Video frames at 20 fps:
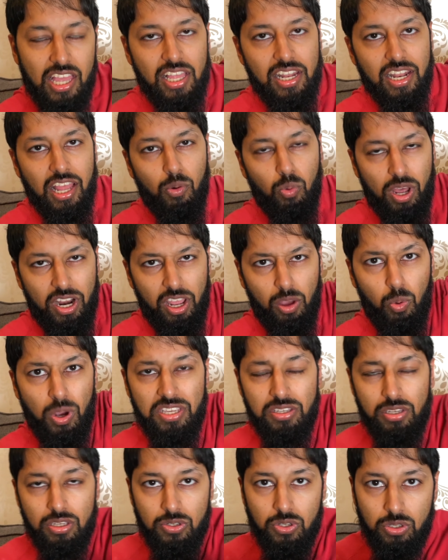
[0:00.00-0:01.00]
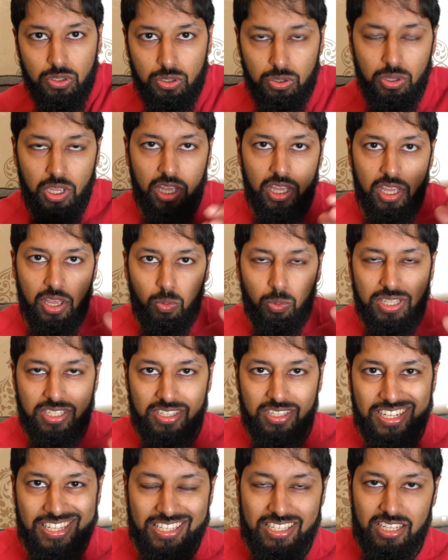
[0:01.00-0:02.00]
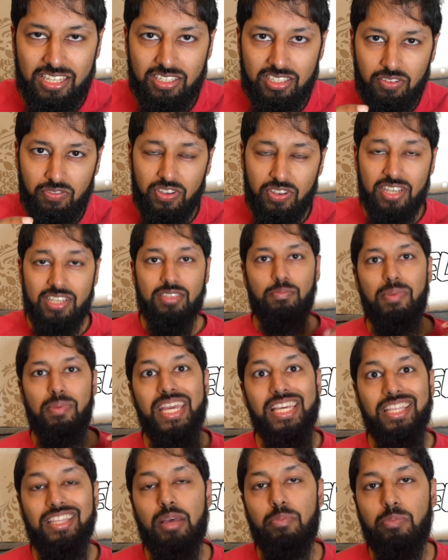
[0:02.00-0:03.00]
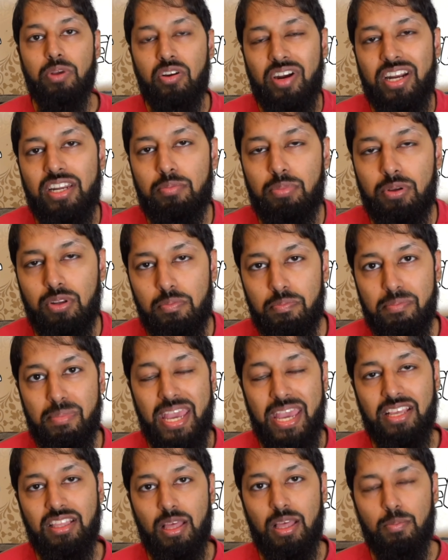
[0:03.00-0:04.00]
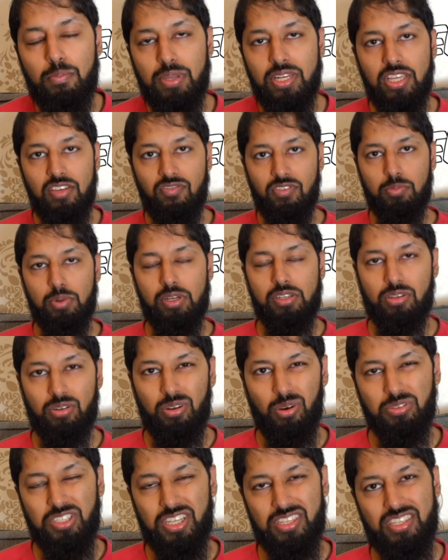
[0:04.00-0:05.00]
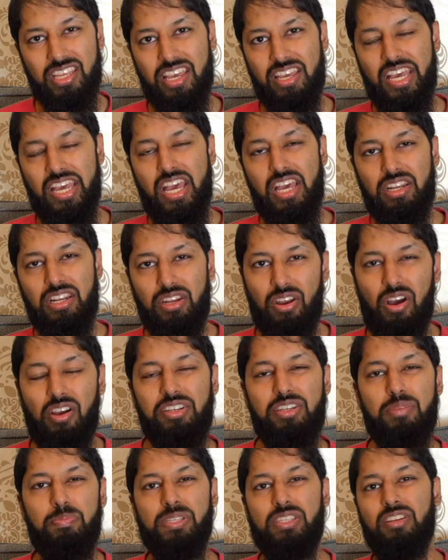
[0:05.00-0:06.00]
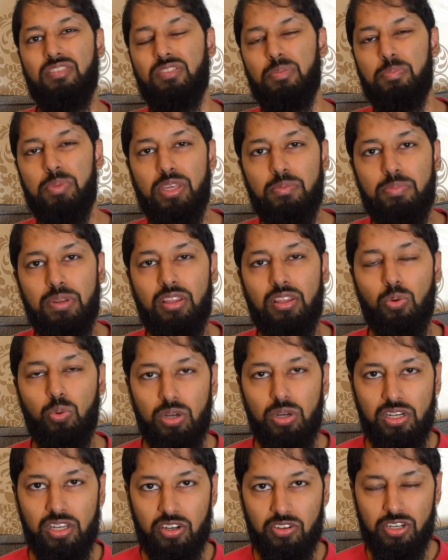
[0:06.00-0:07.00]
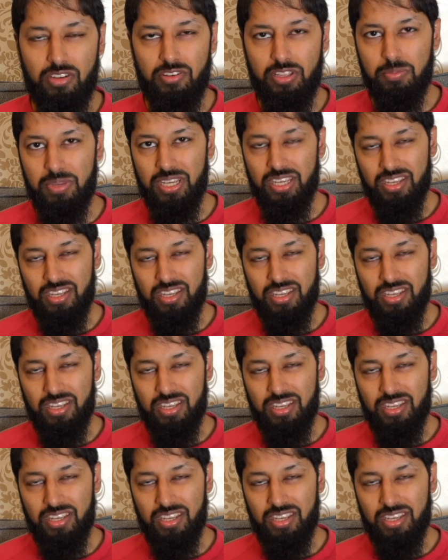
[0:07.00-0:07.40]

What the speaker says: Now what I want you to do with statistics and figures, make them credible, make them believable. So don't just say 90% of the people in the world agree with me.